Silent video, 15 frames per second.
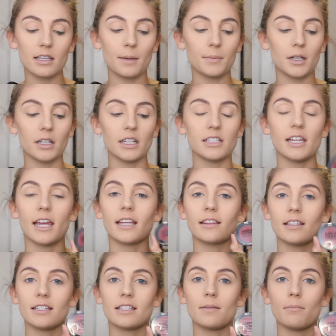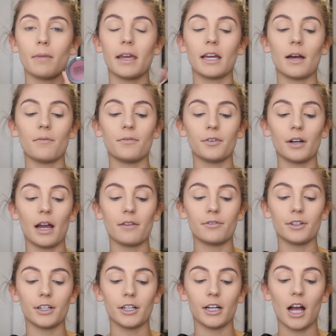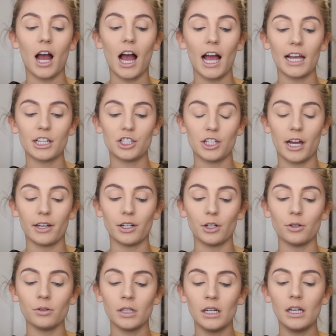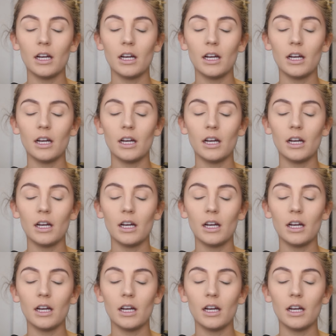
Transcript: I'm gonna take this Makeup Forever eyeshadow.